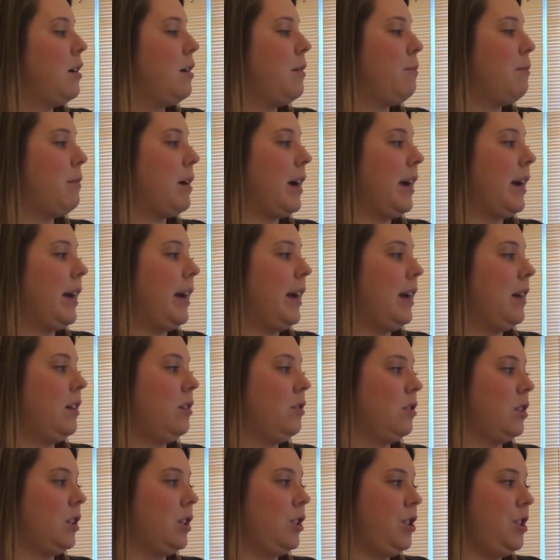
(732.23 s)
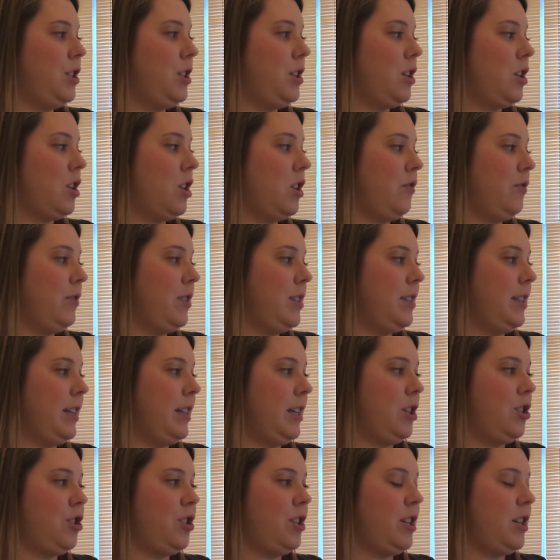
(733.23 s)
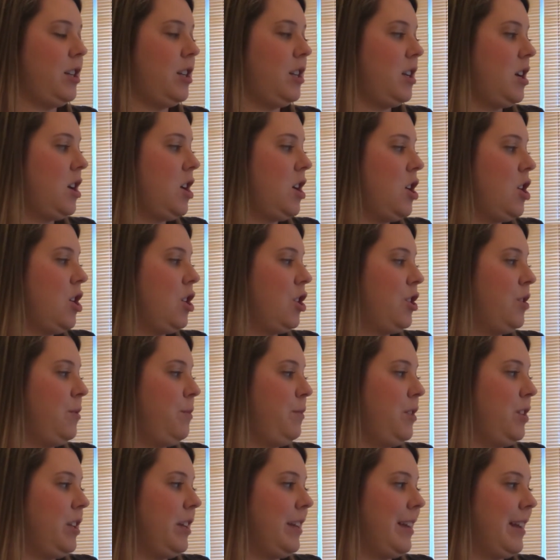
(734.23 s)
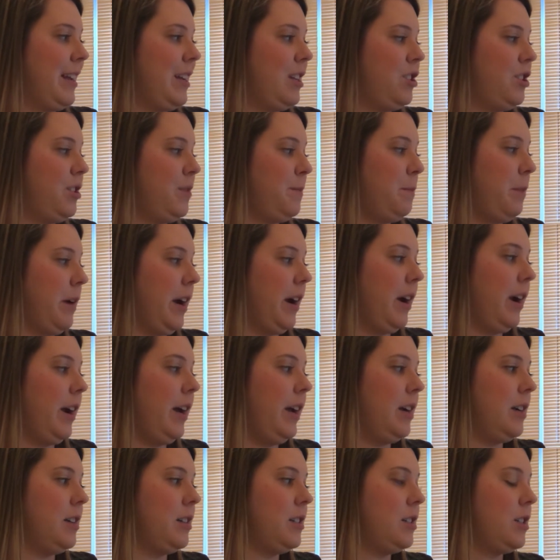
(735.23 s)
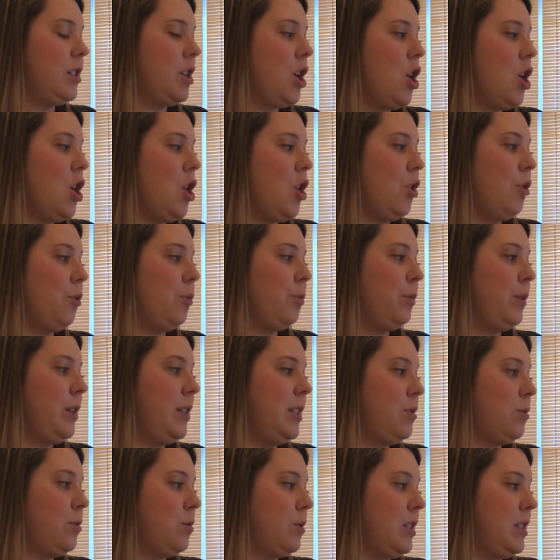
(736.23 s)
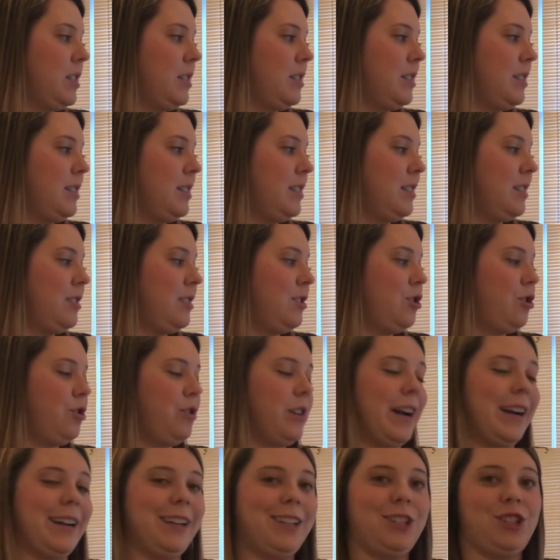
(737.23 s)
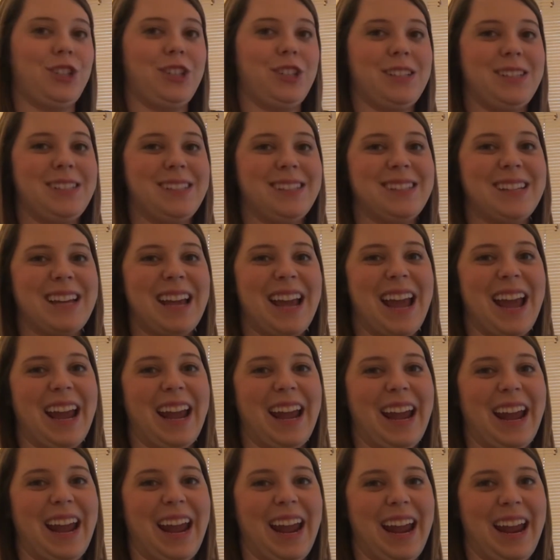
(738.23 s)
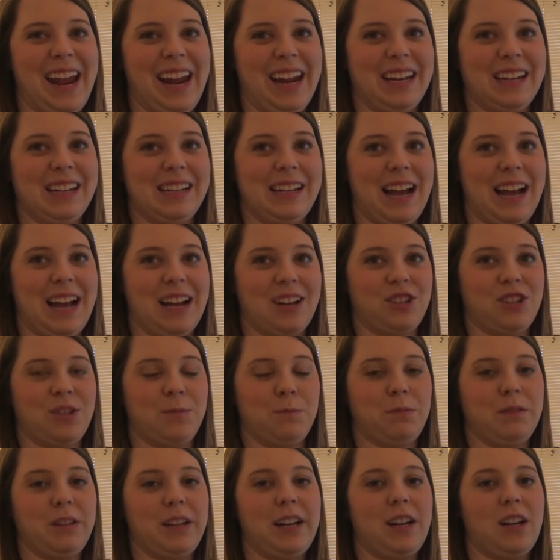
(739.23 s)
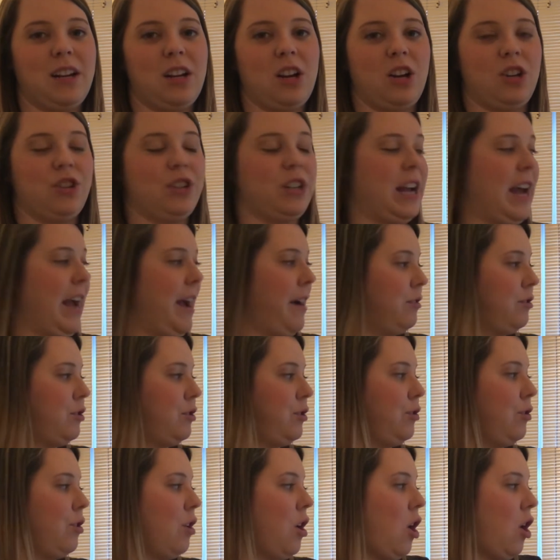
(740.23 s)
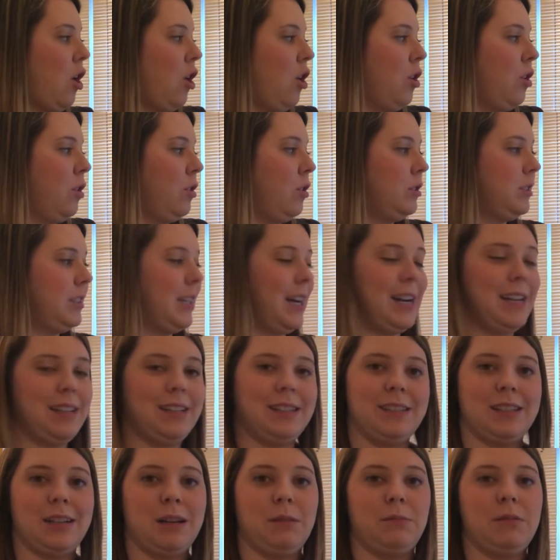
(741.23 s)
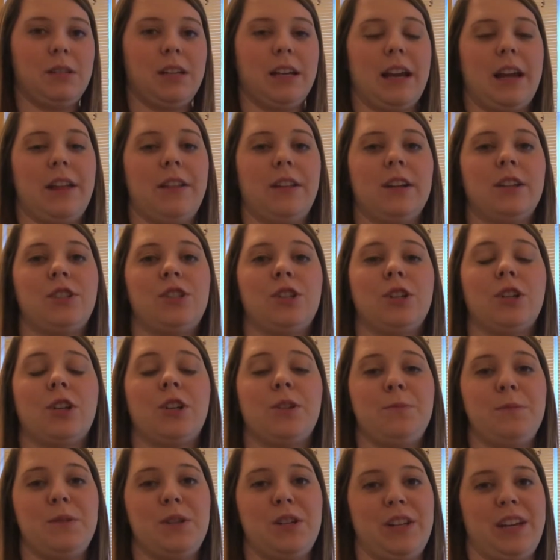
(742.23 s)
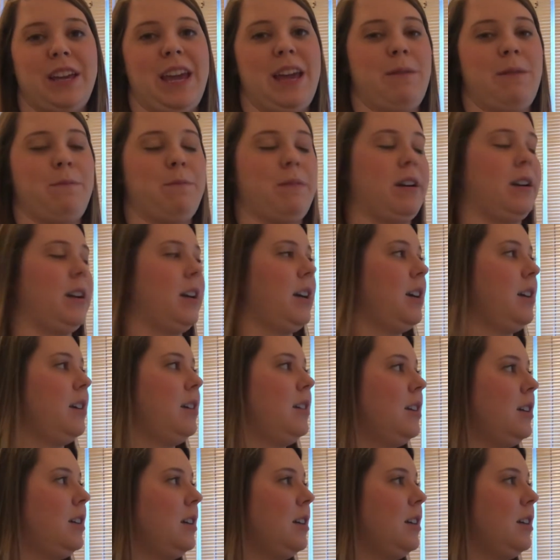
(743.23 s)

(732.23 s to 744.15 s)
my enlarging the conversation, communication barriers, resources and strategies, and an action plan on how to all tie this up together to communicate better.